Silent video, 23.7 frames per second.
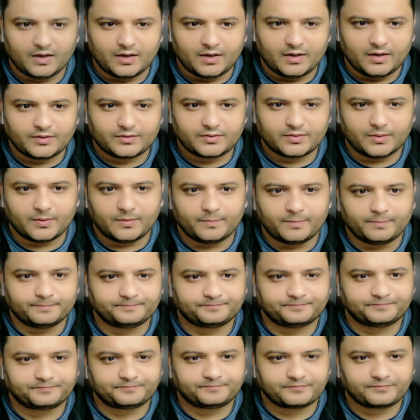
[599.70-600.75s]
So
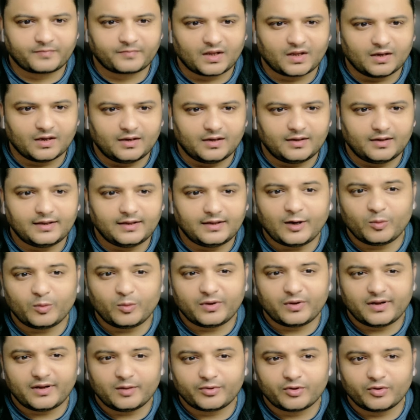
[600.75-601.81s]
Nano
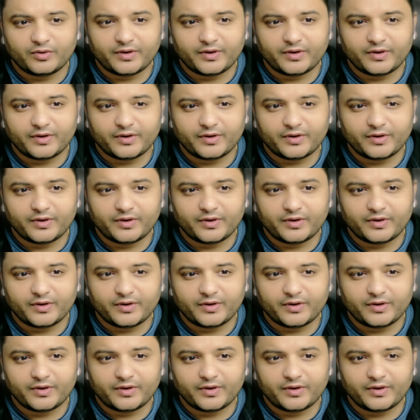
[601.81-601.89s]
Banana Pro